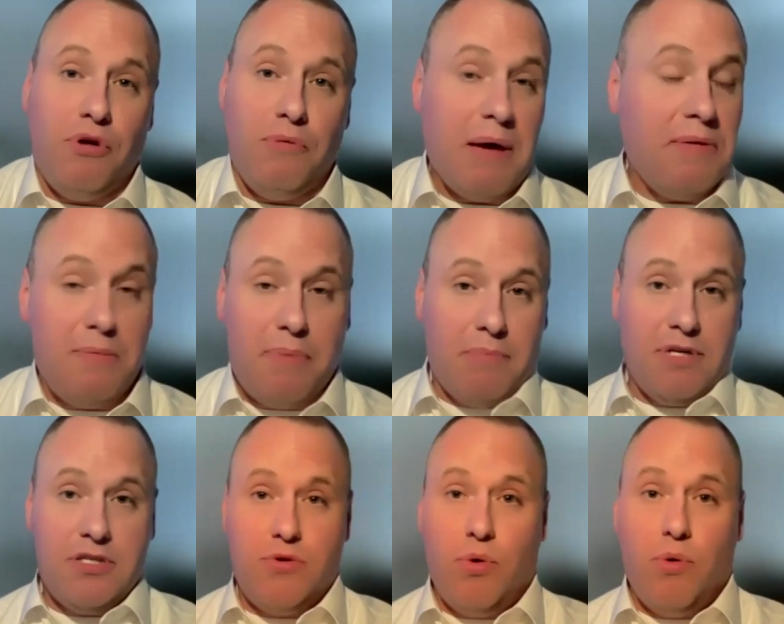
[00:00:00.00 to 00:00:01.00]
Maybe the public
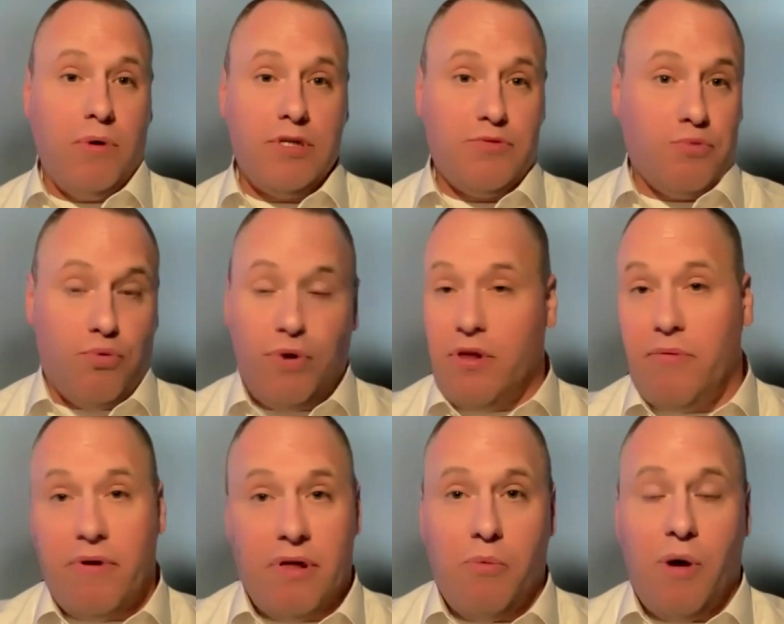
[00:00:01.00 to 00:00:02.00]
school works really,
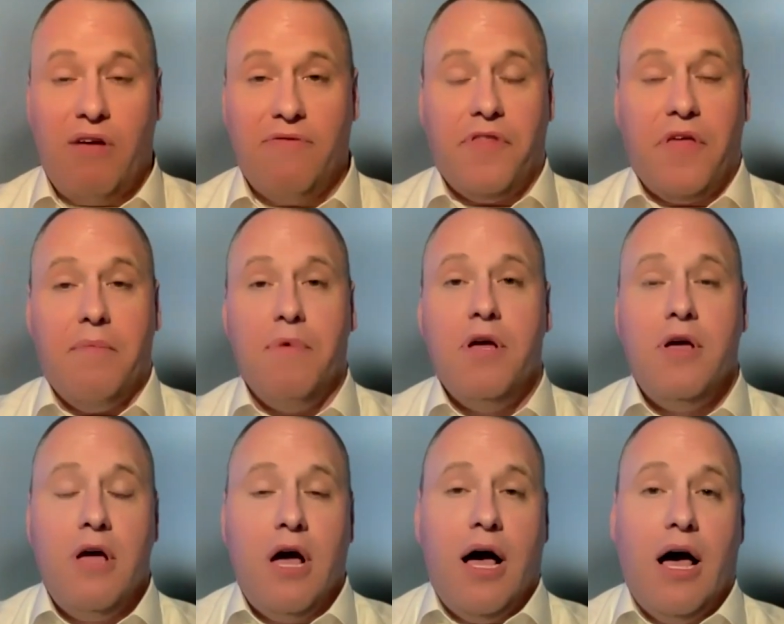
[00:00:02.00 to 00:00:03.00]
really well for them.
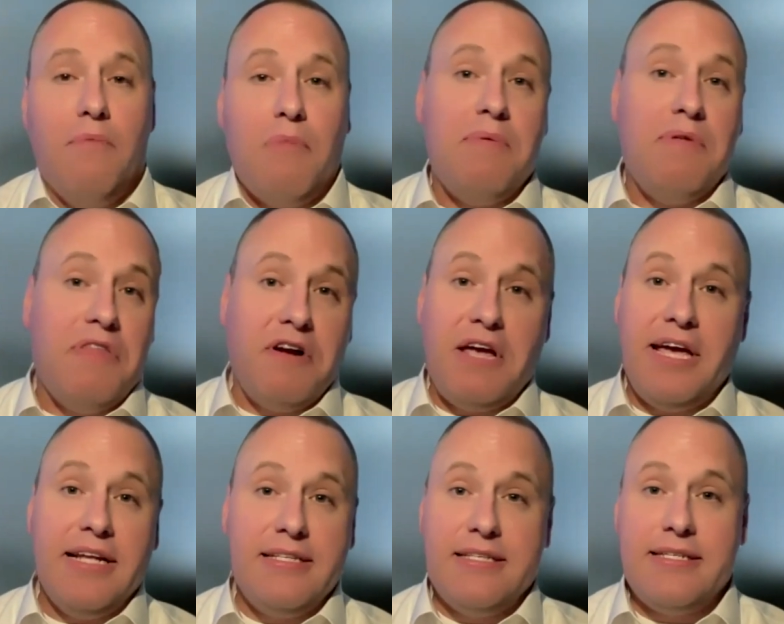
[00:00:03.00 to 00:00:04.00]
Maybe their
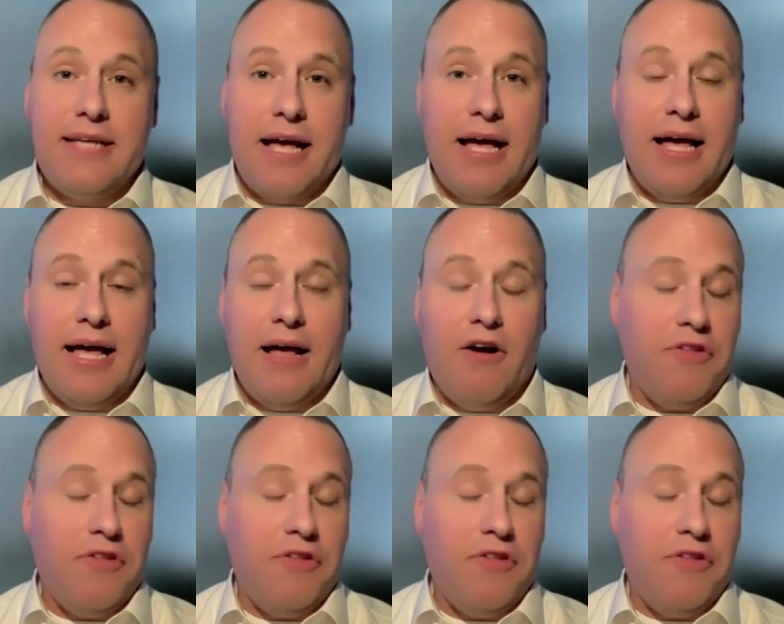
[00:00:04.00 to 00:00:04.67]
kids or